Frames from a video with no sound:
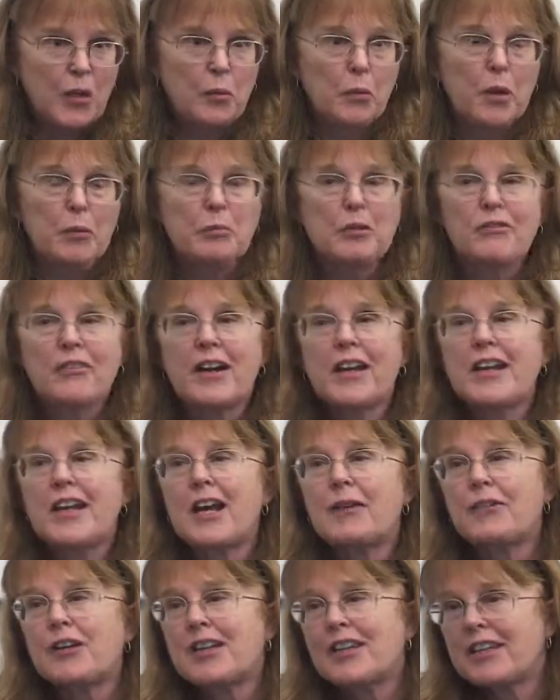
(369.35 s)
We provide
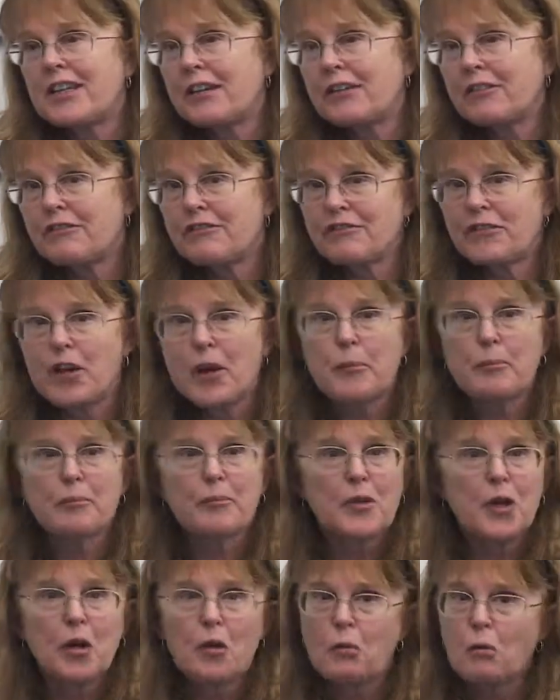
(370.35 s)
everything
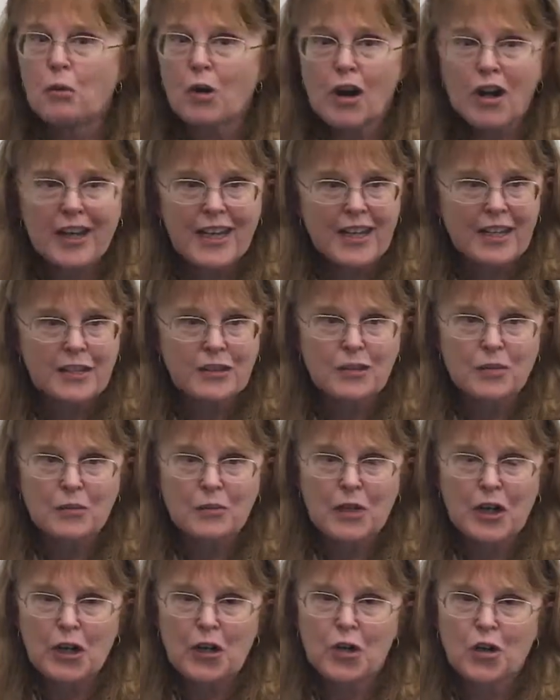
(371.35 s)
from walk-in,
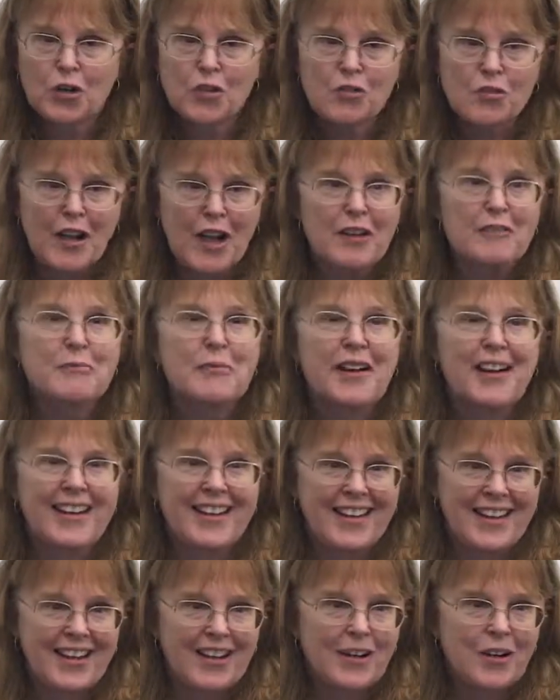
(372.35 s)
what I call drive-by
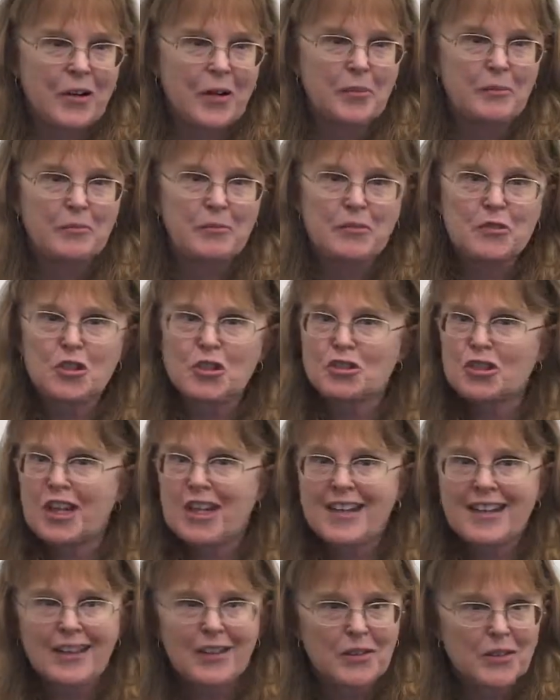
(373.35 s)
care, just
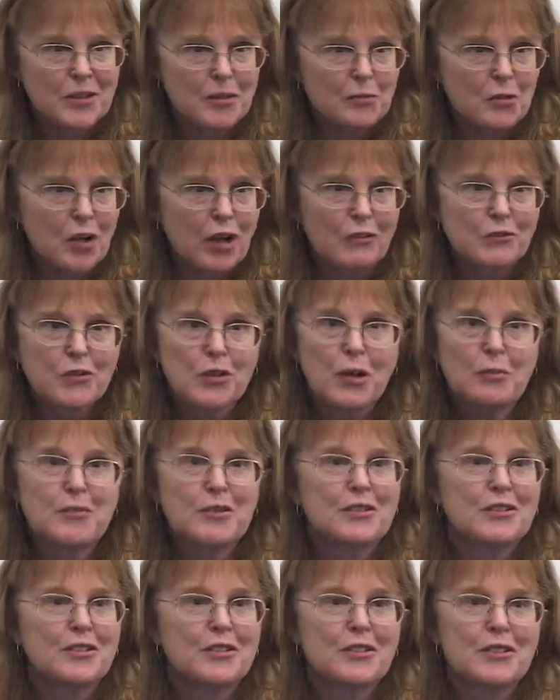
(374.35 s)
handing out some cough
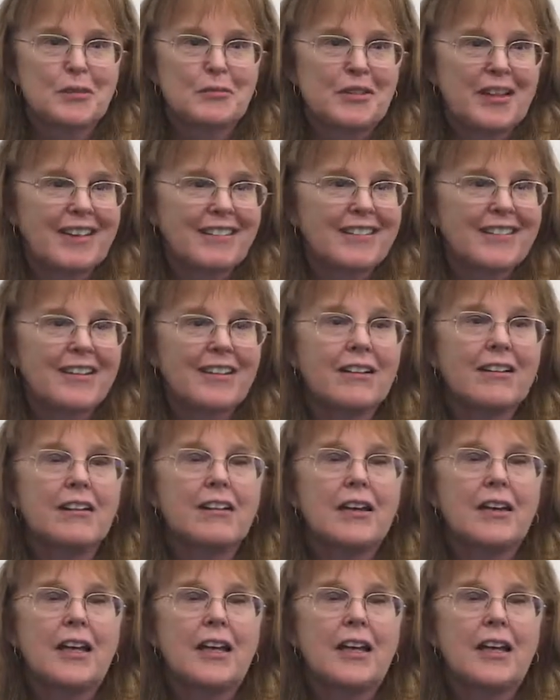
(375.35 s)
drops or some Tylenol,